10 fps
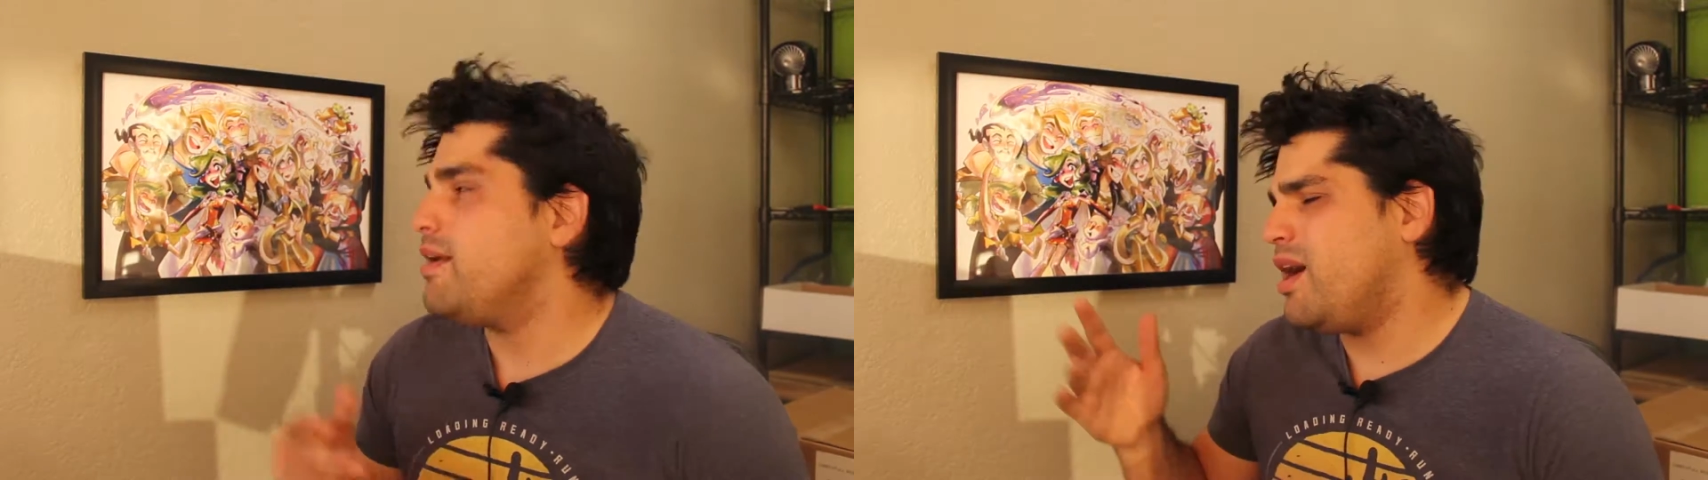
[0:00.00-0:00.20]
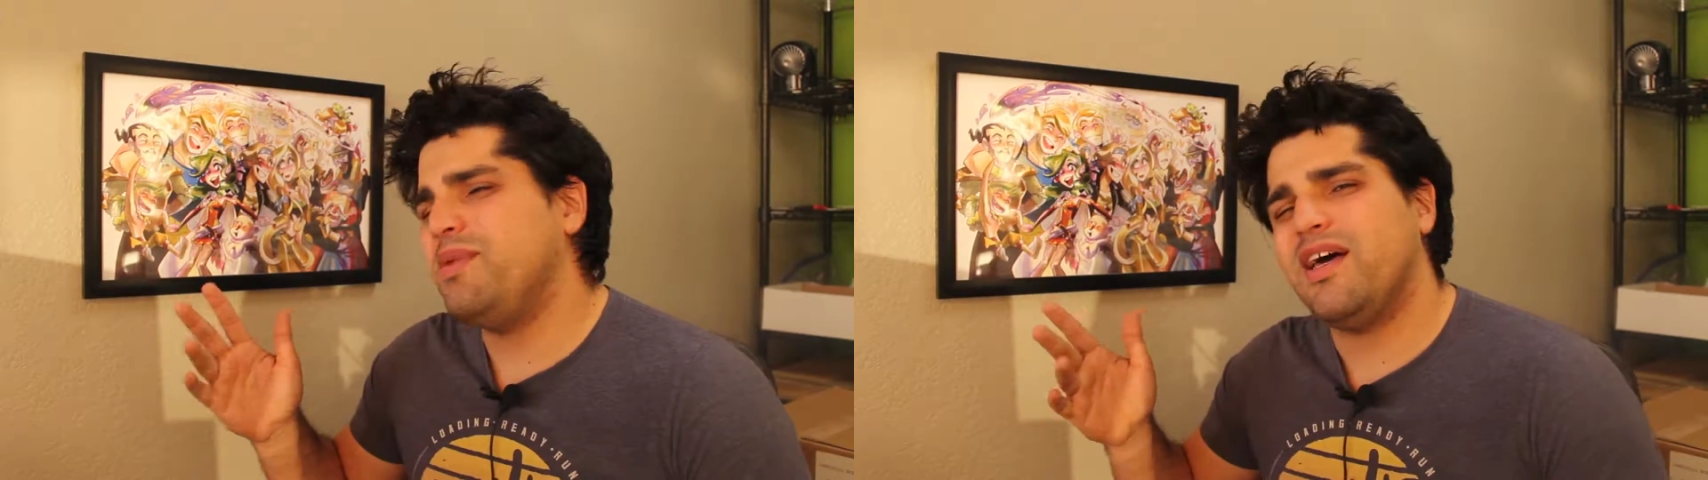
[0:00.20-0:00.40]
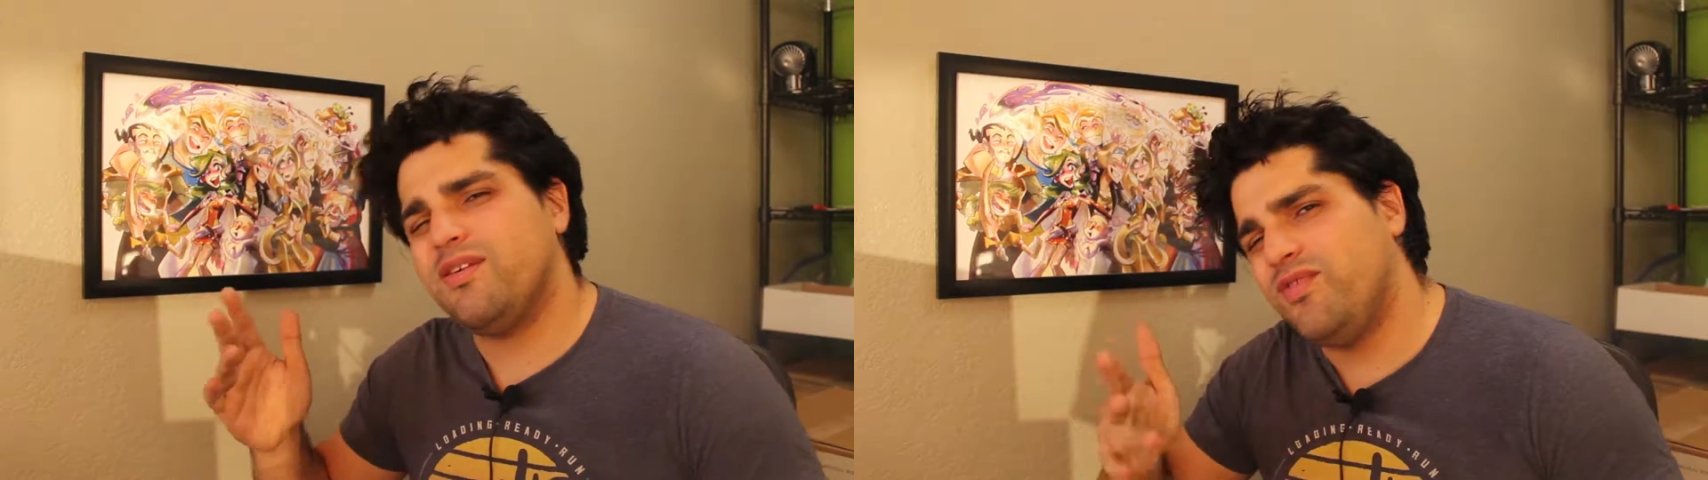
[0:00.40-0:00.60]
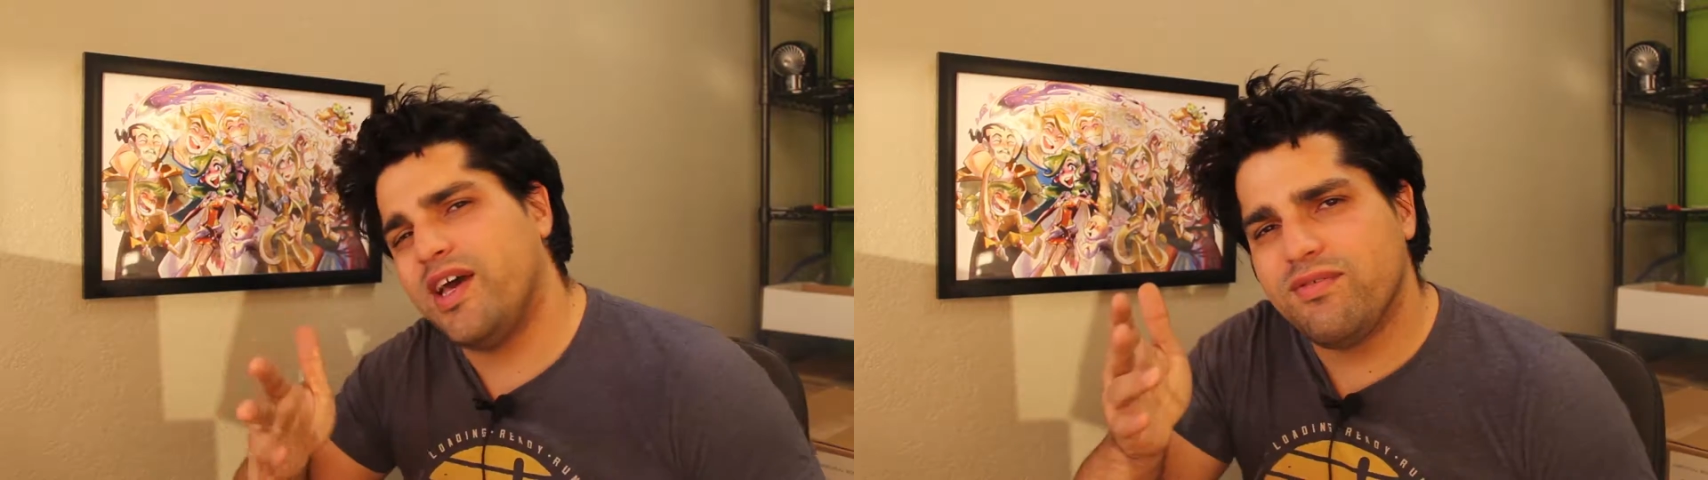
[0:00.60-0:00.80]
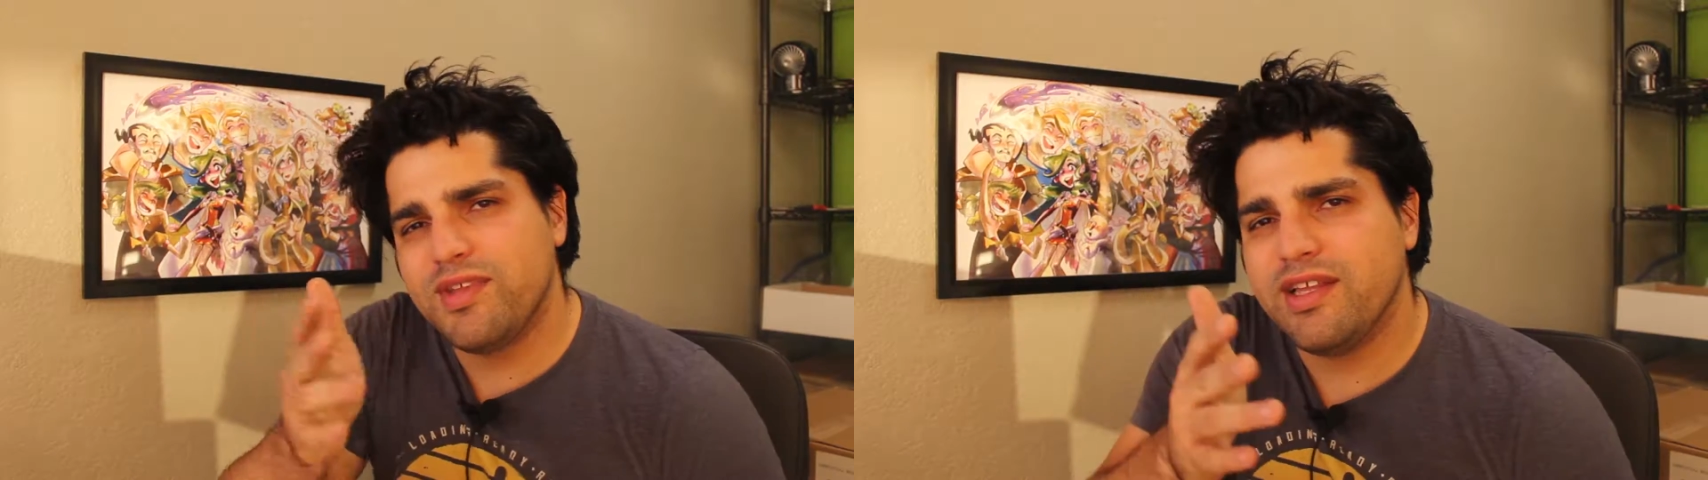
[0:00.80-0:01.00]
I'm not a
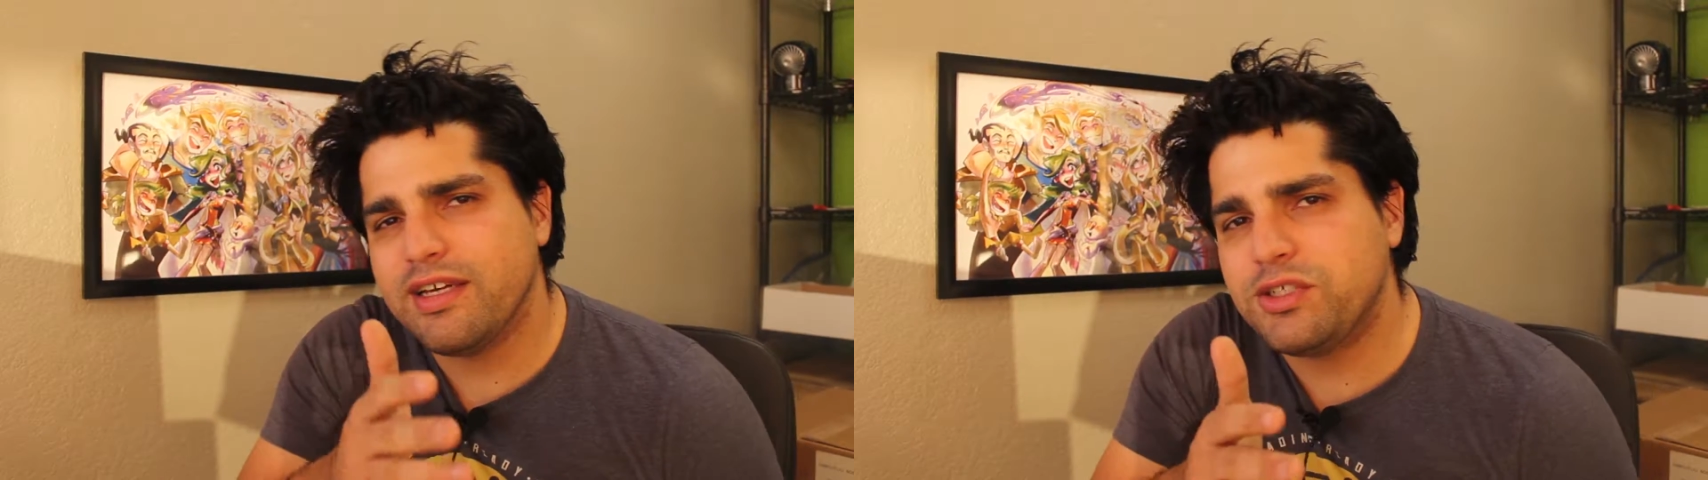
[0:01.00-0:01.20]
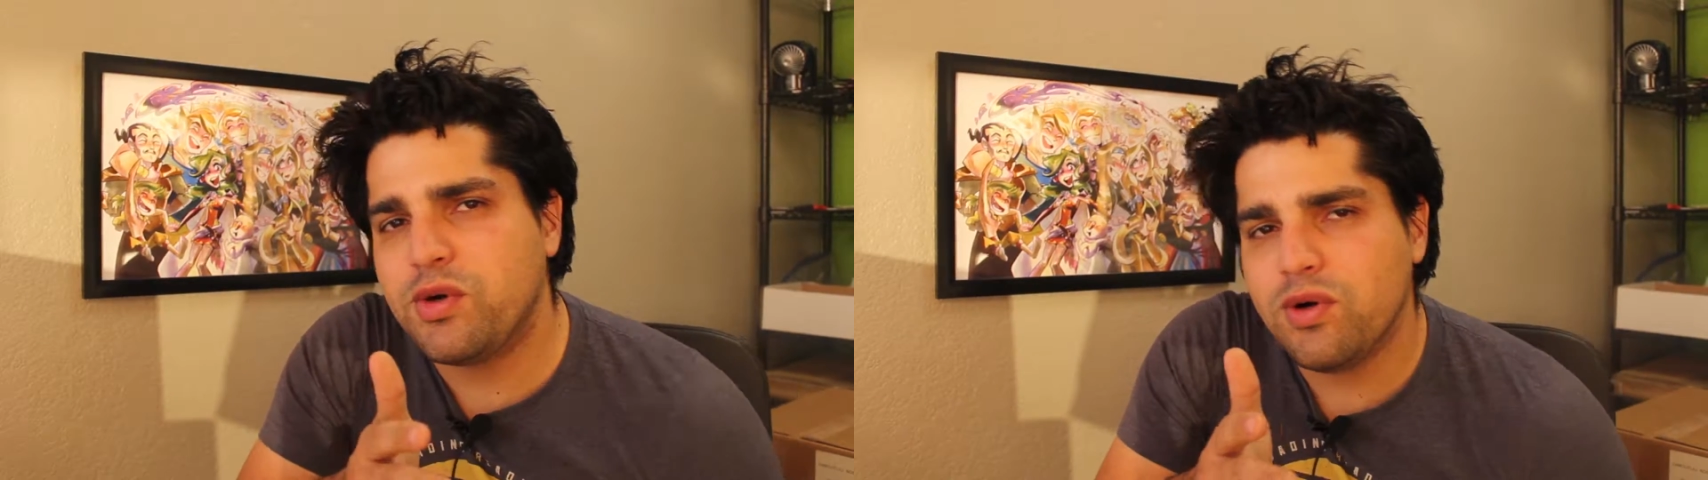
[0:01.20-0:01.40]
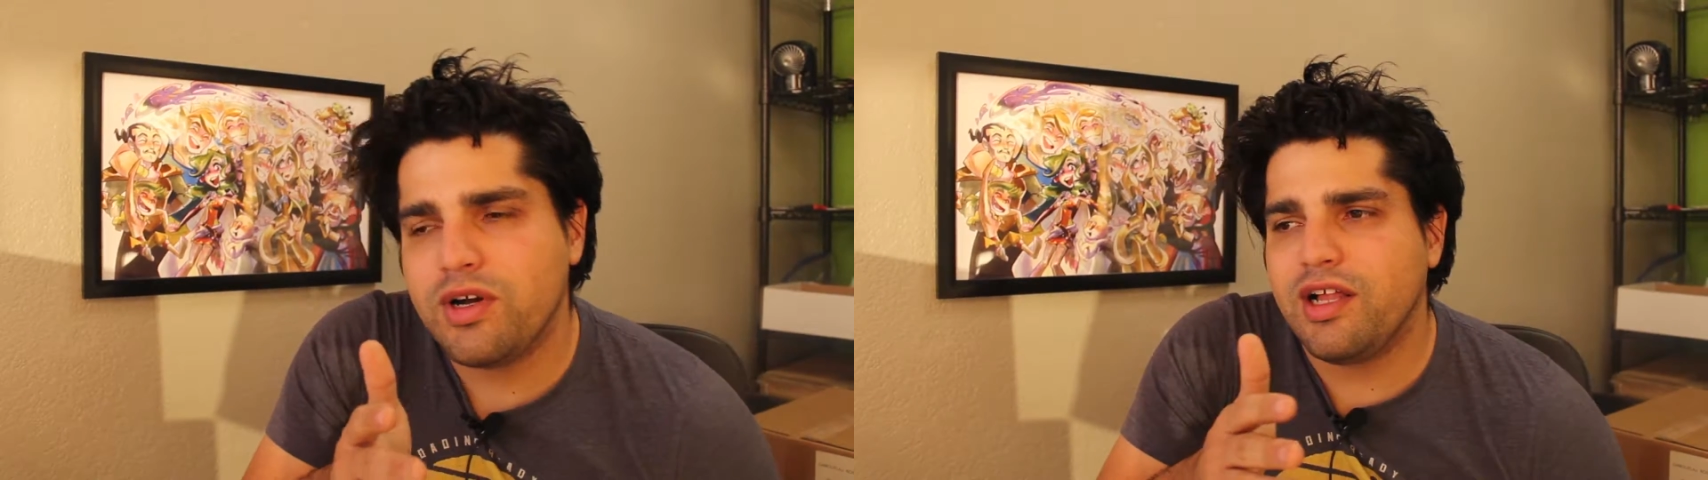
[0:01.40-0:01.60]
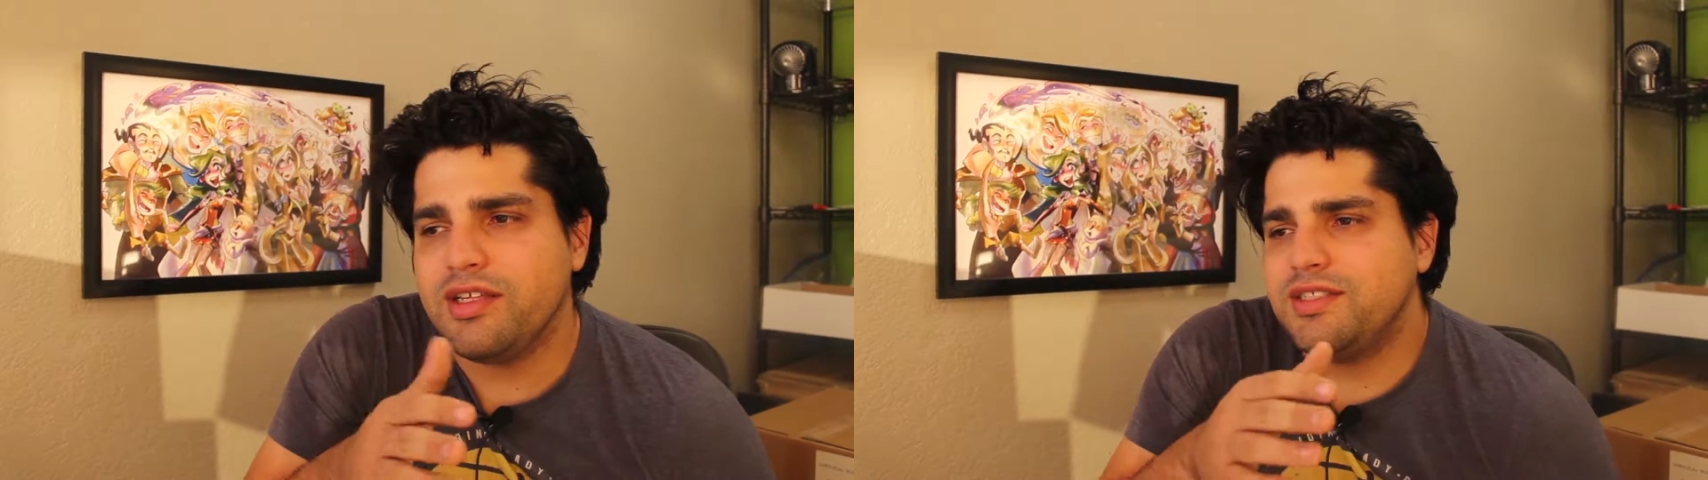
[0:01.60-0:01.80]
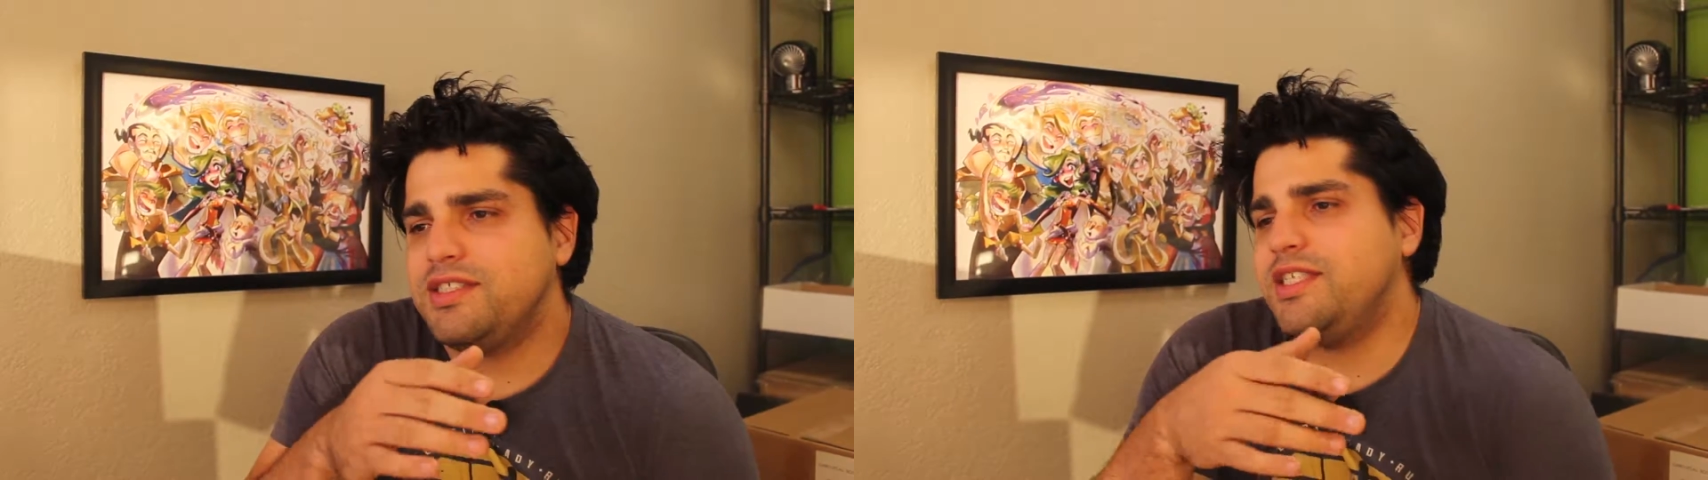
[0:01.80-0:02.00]
fan of the Electoral
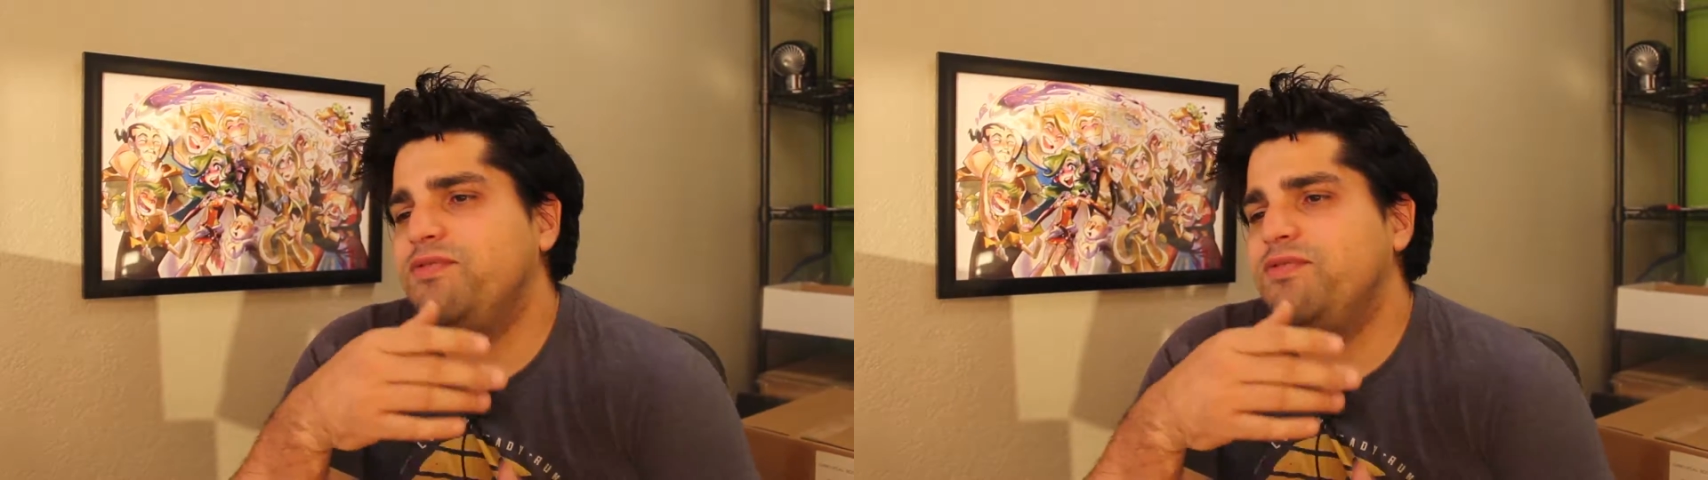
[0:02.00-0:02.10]
College.